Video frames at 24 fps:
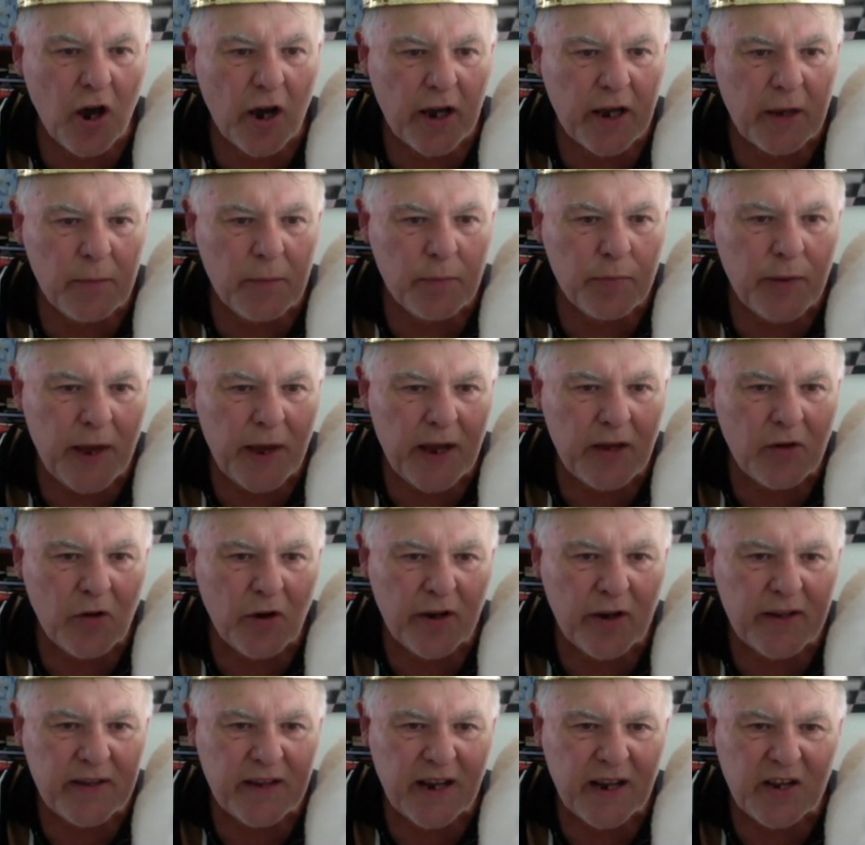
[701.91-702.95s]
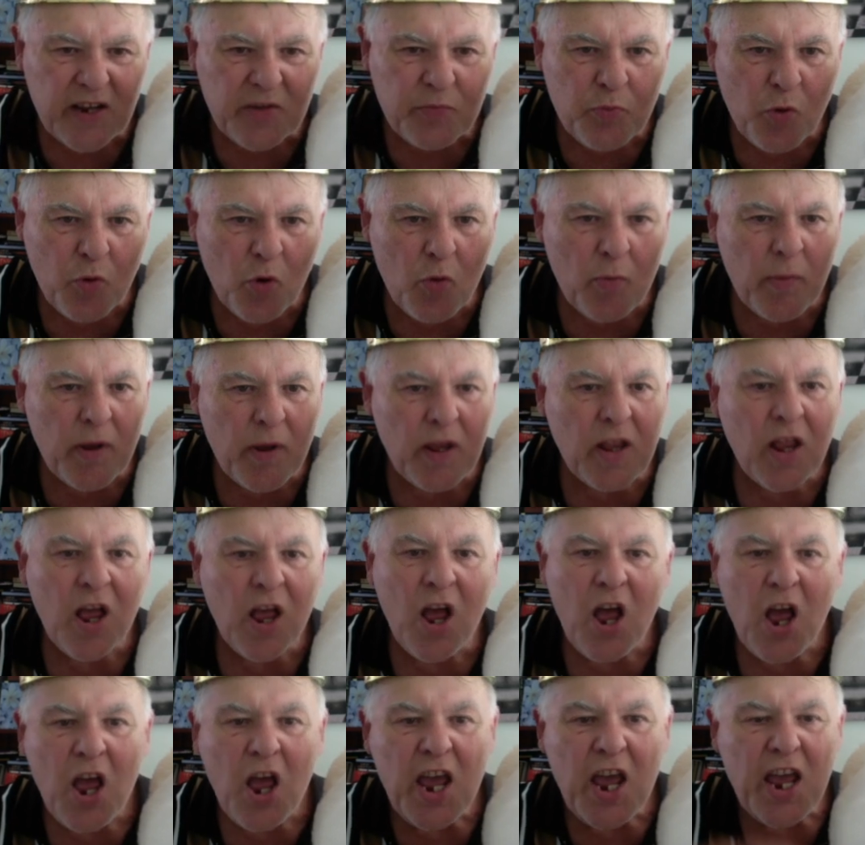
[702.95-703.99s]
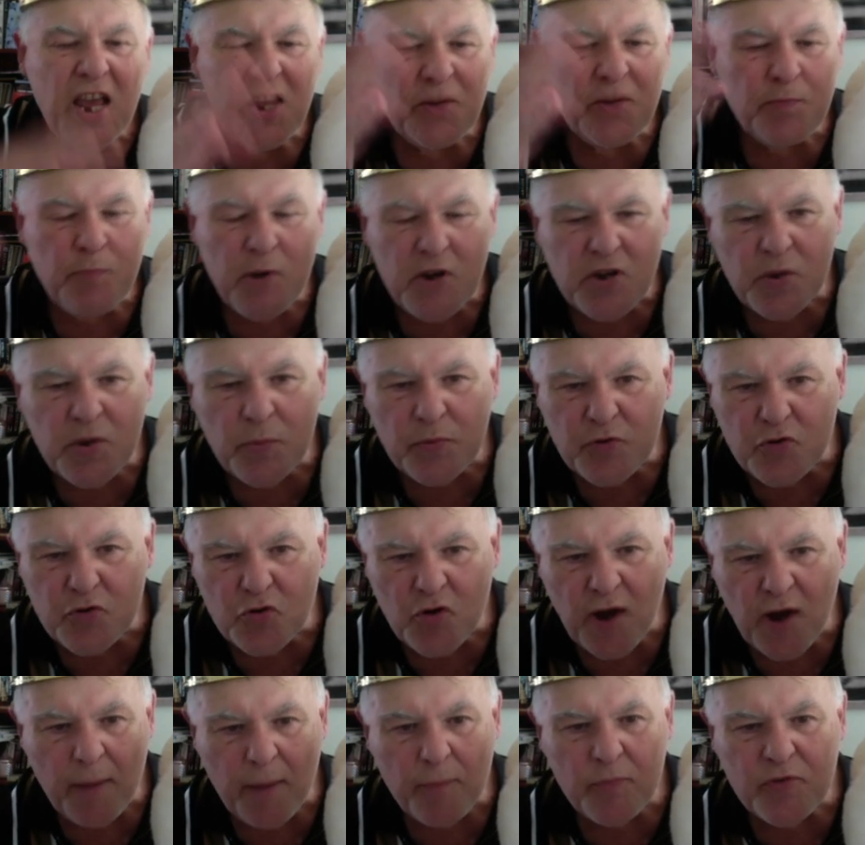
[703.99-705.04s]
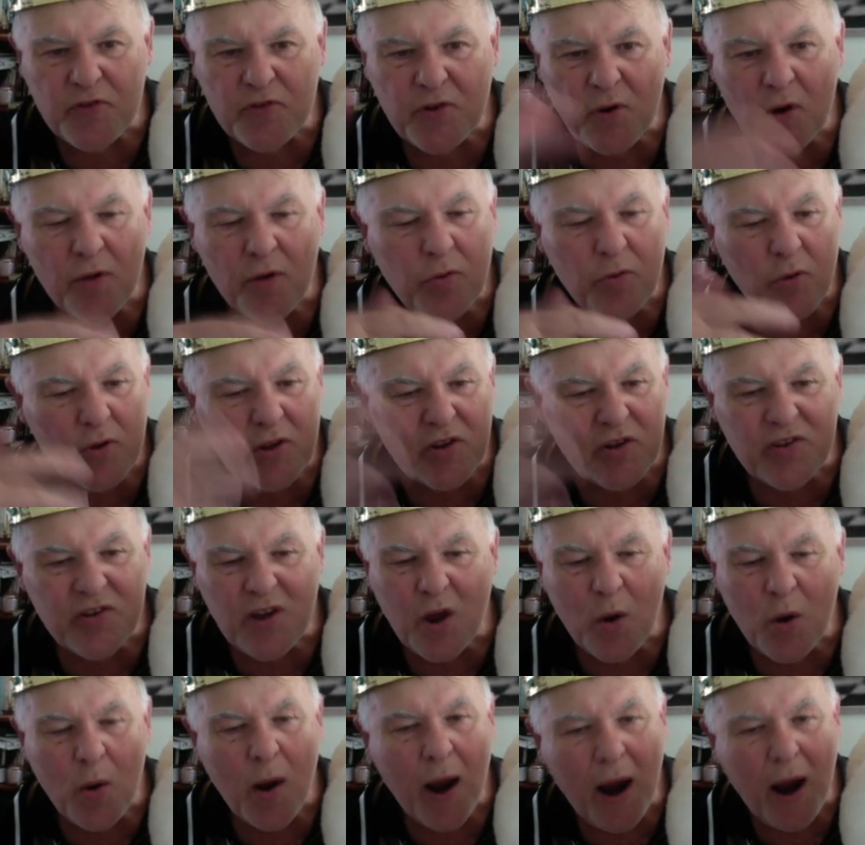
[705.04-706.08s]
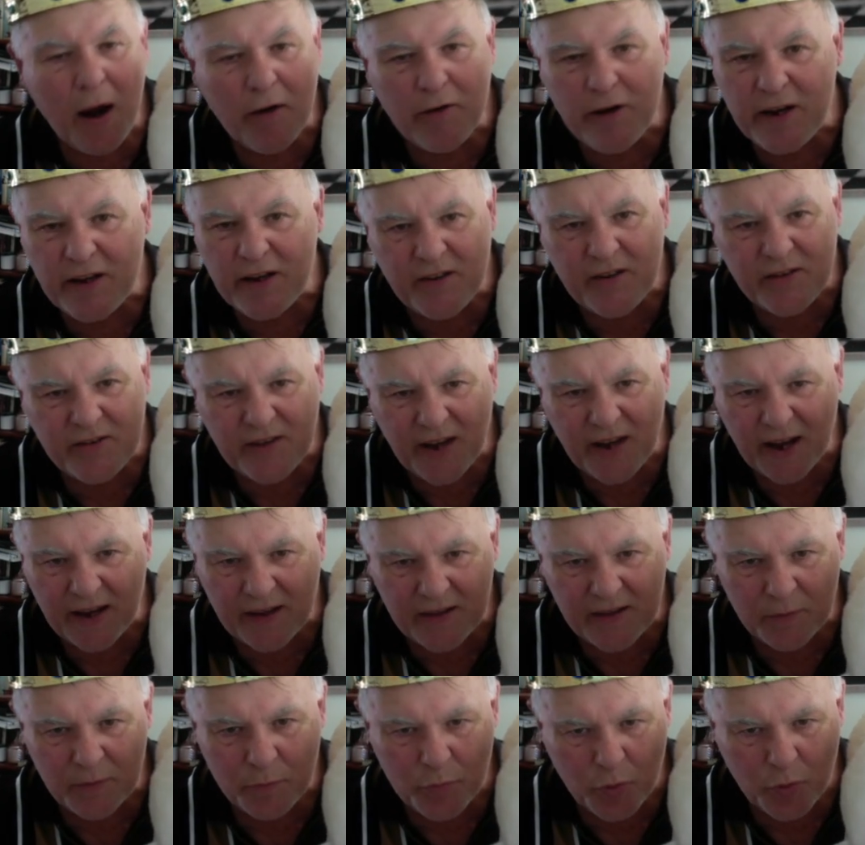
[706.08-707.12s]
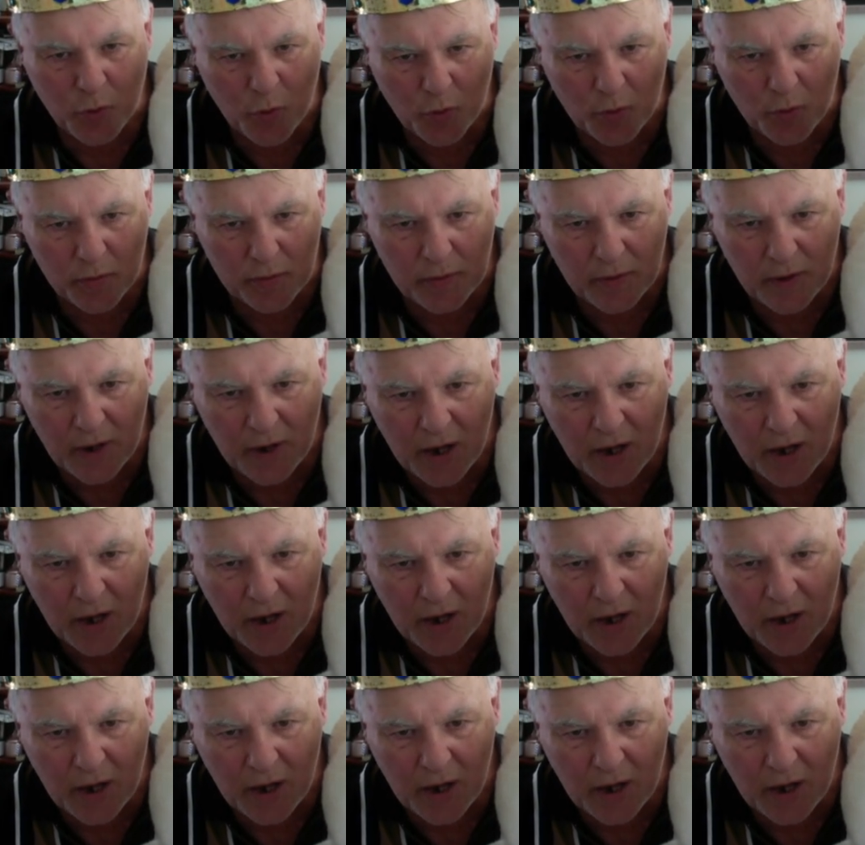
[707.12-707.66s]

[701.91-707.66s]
can play knight takes pawn, but his bishop's trapped, so I thought there's no hurry to take the pawn.